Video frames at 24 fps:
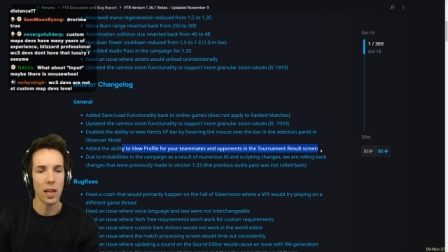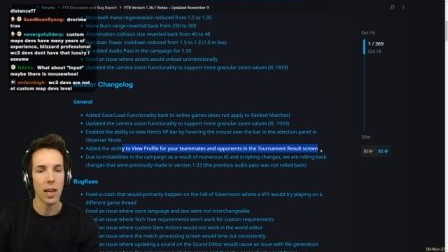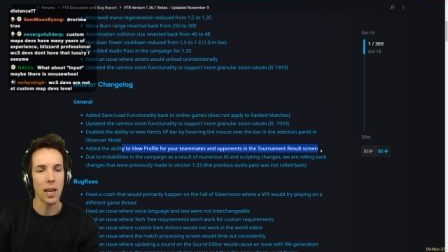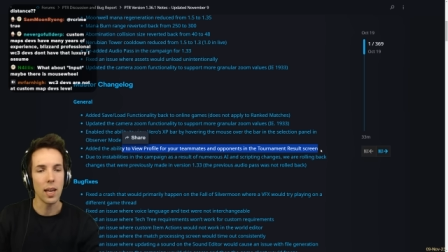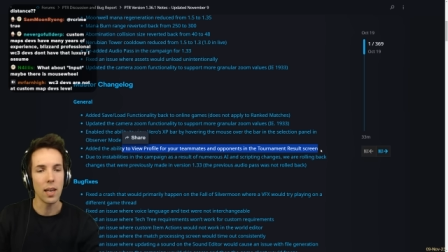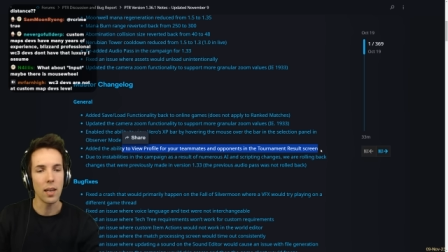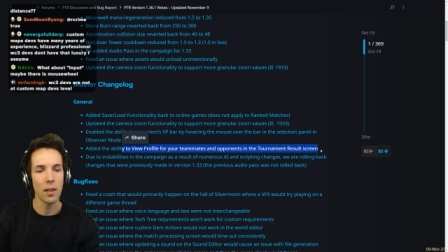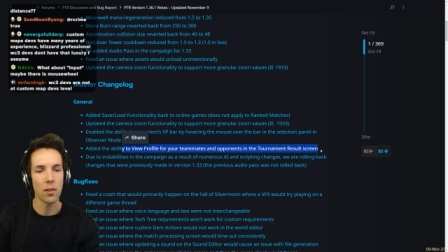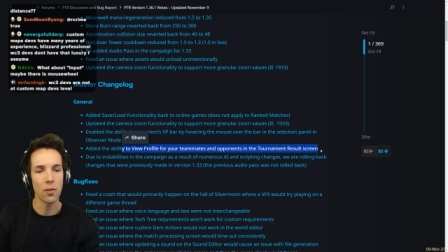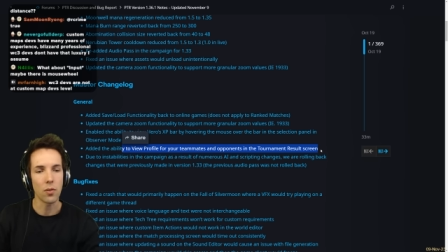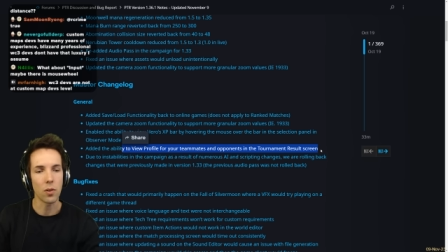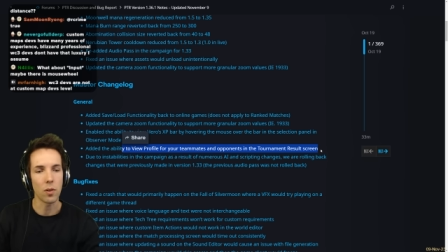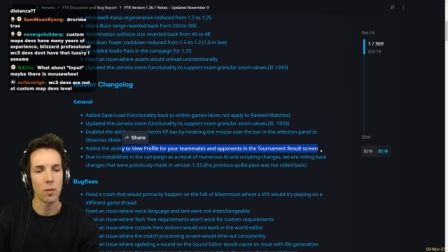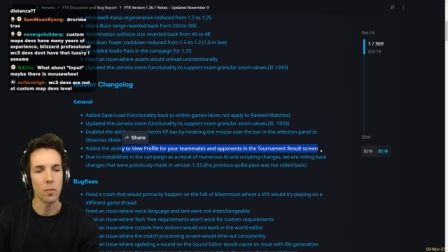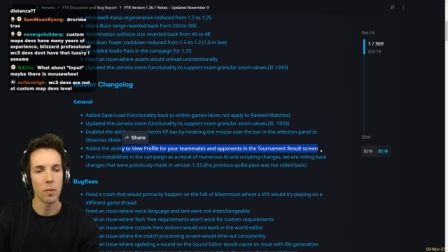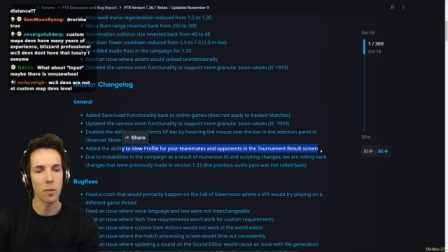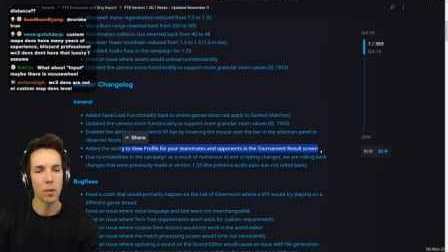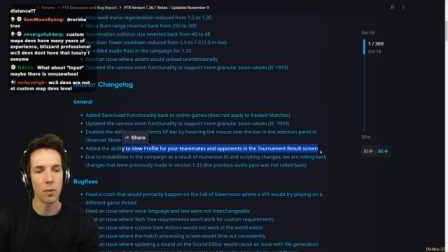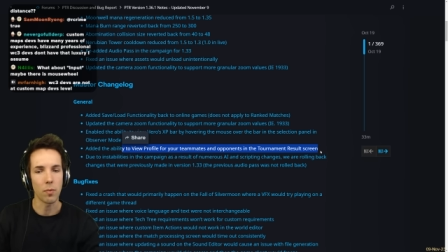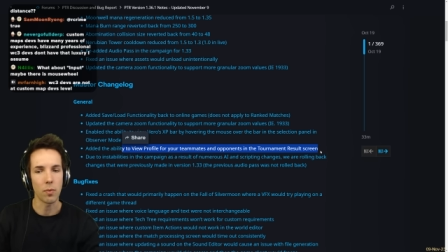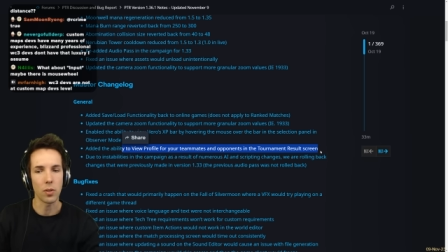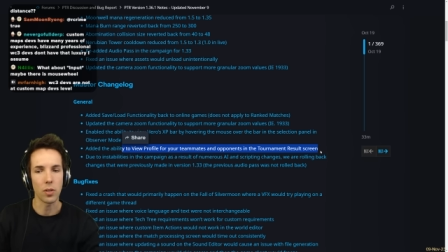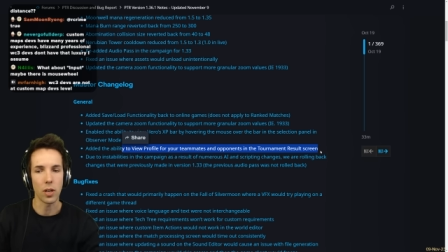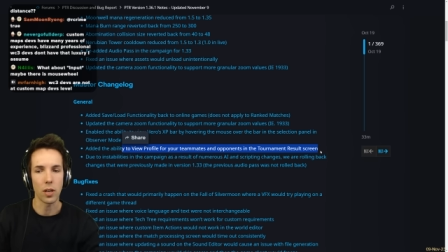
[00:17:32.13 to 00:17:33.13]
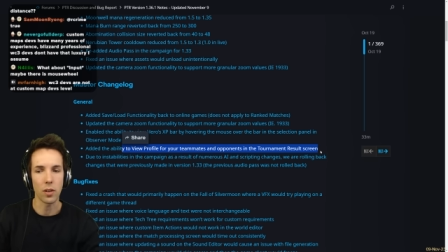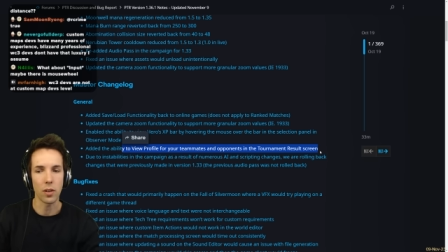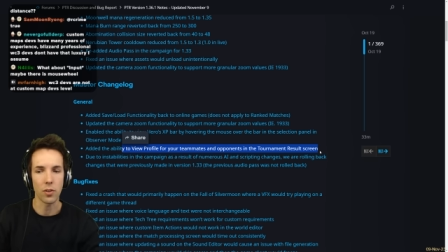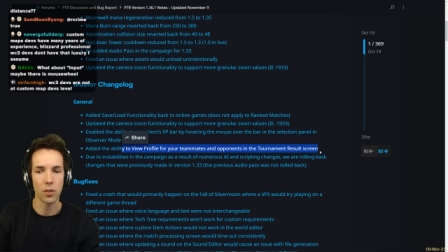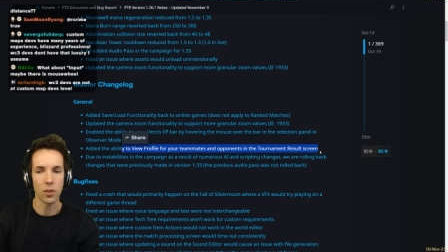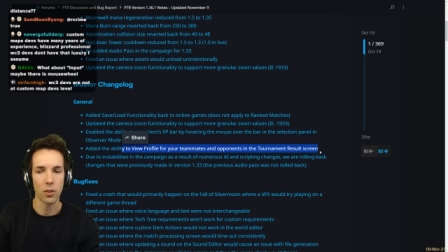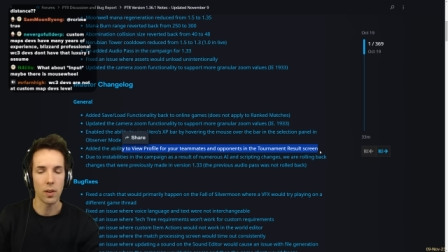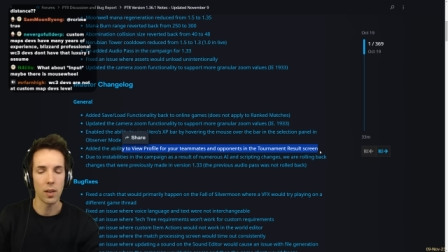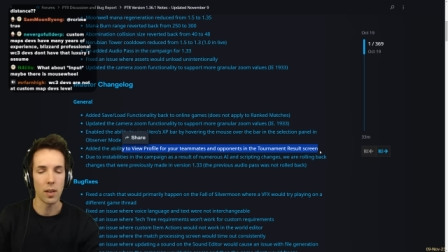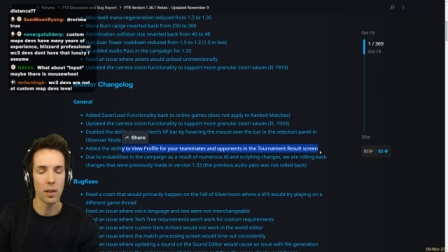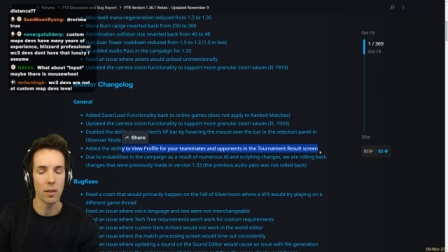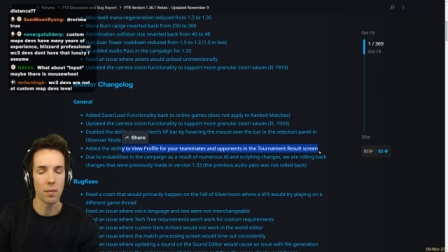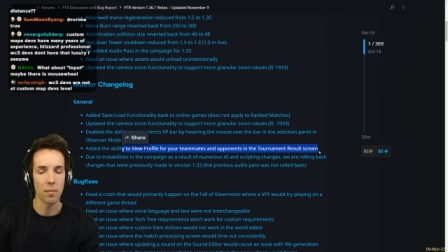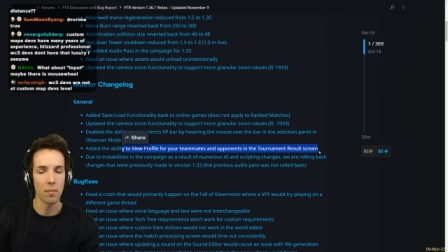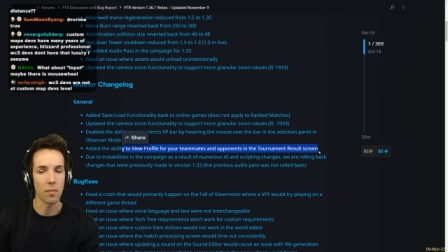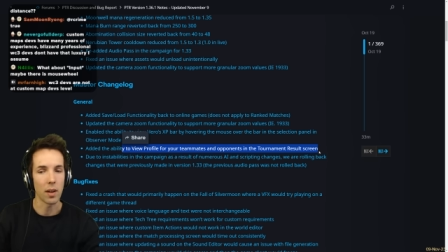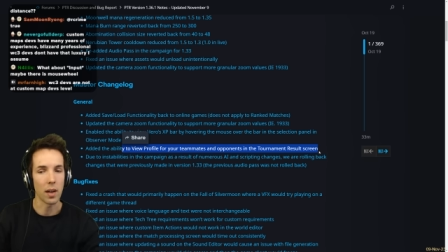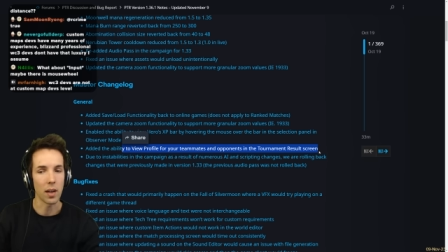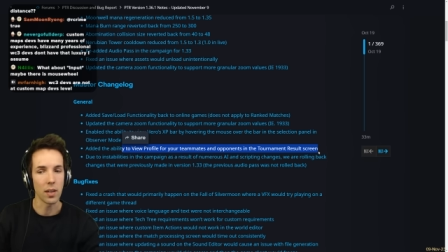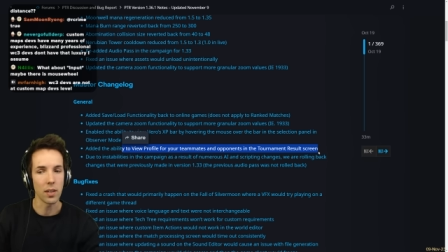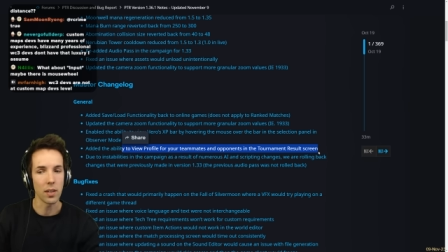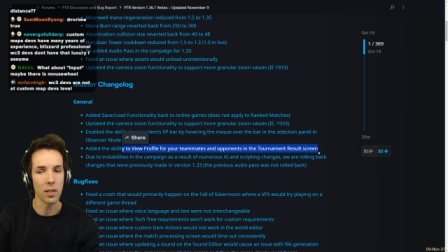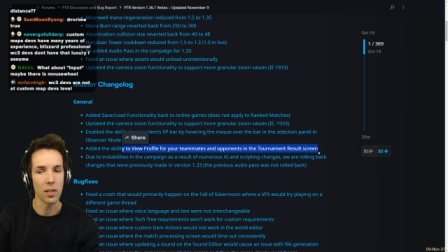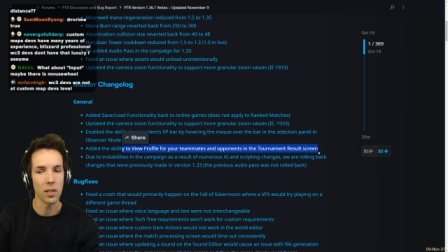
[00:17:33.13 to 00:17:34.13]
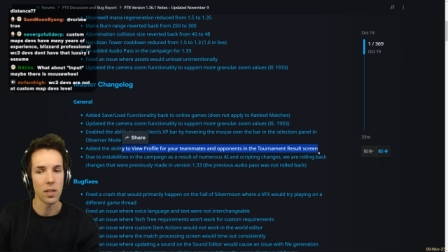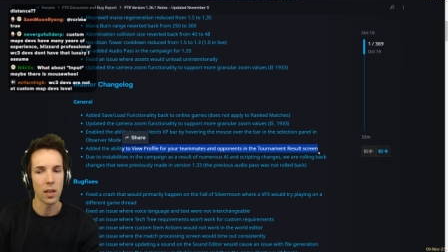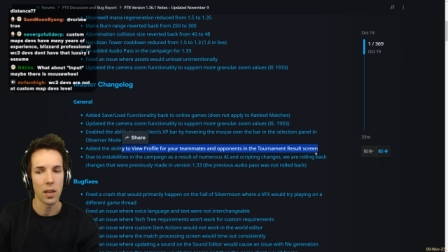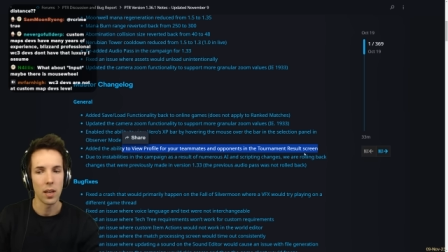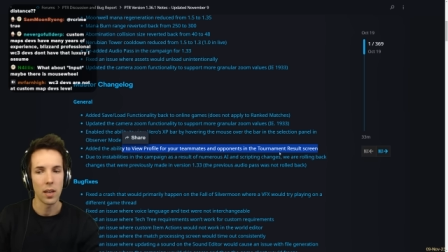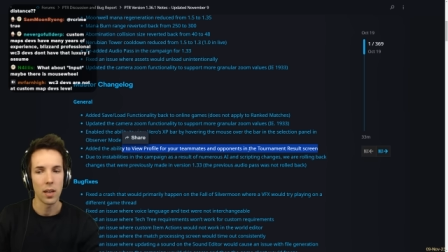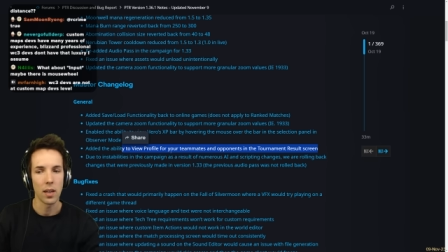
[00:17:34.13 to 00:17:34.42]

in the tournament results screen, nice,